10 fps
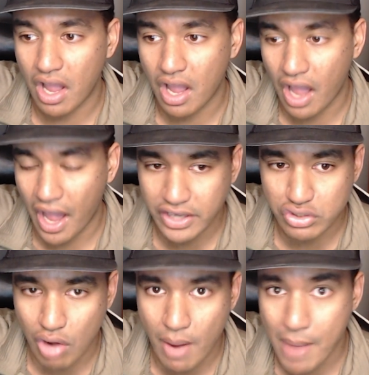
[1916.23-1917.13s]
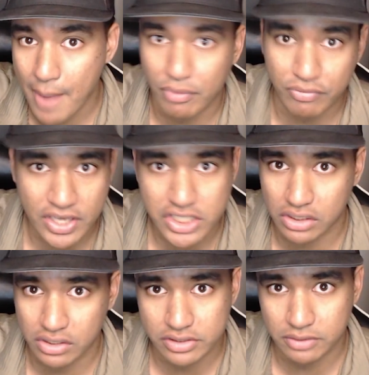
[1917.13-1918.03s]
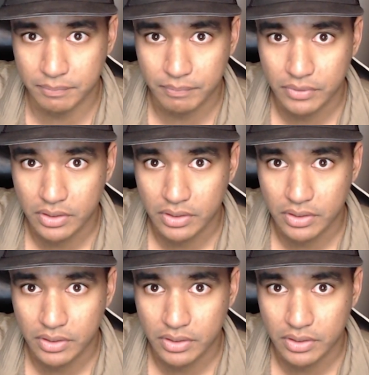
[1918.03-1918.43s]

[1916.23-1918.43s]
I drop my professionalism